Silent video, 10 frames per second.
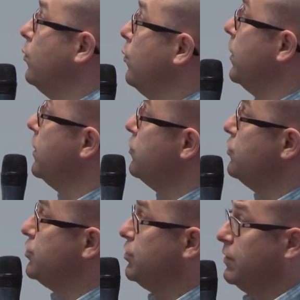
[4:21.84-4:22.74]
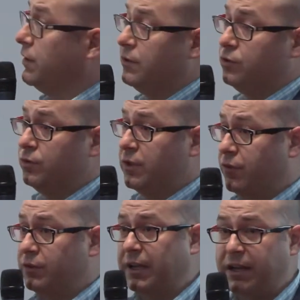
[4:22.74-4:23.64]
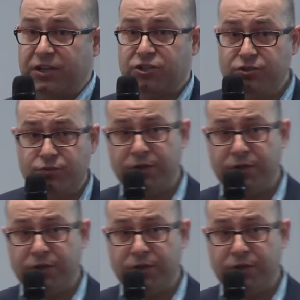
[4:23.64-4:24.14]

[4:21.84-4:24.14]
We used in two different directions. We